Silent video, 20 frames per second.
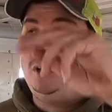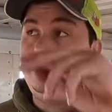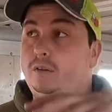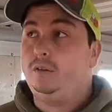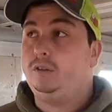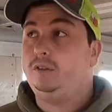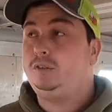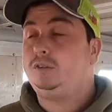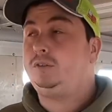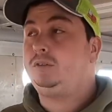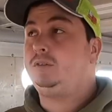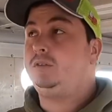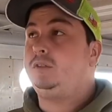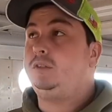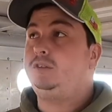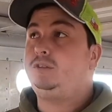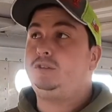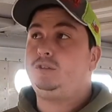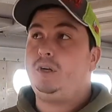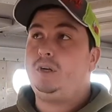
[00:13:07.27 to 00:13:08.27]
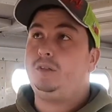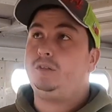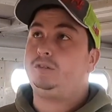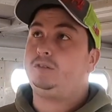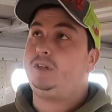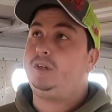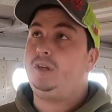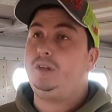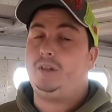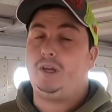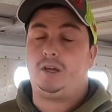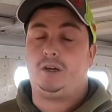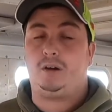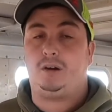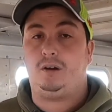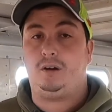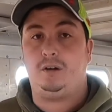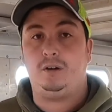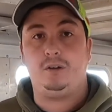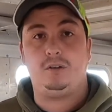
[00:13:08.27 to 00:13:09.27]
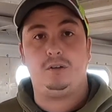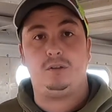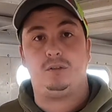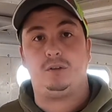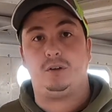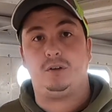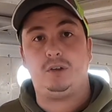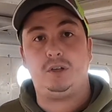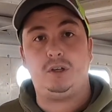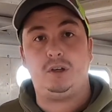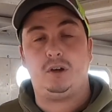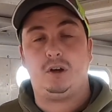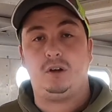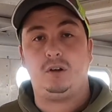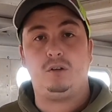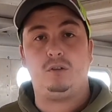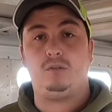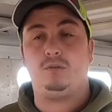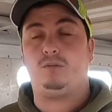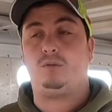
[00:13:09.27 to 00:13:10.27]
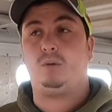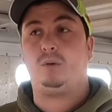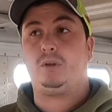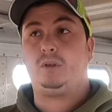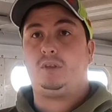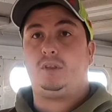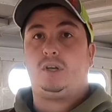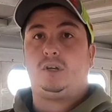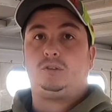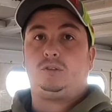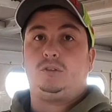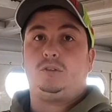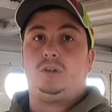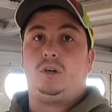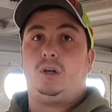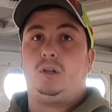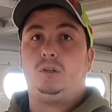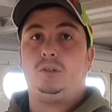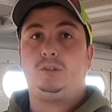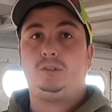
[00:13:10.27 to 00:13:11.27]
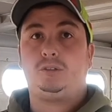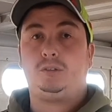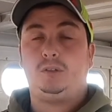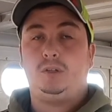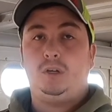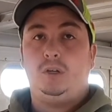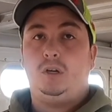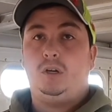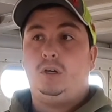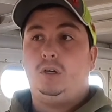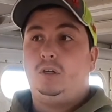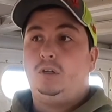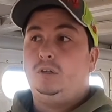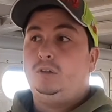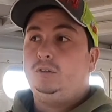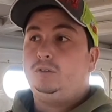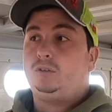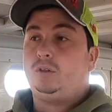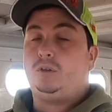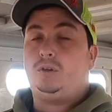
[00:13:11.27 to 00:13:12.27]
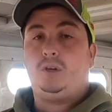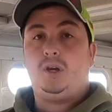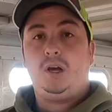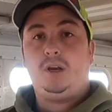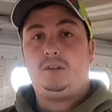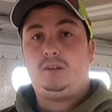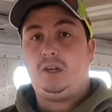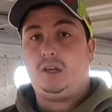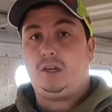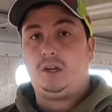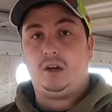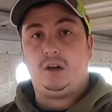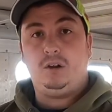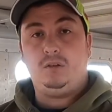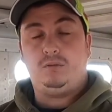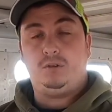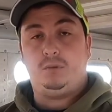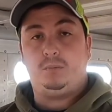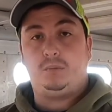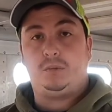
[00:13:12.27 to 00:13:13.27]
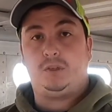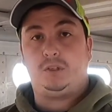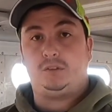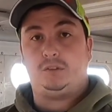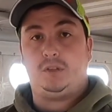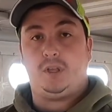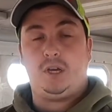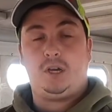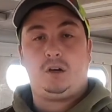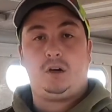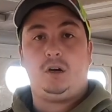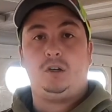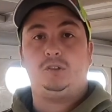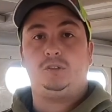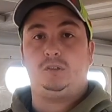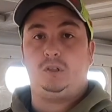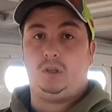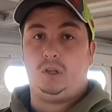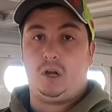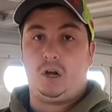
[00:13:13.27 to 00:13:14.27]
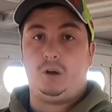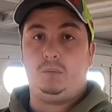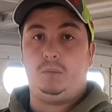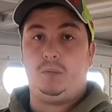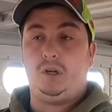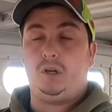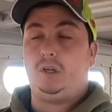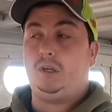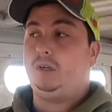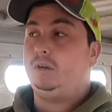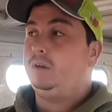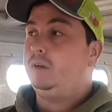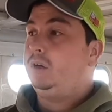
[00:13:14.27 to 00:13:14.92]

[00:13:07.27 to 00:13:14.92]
these trailers hit like $130,000, $140,000. So you got to take care of them because they cost a lot of money.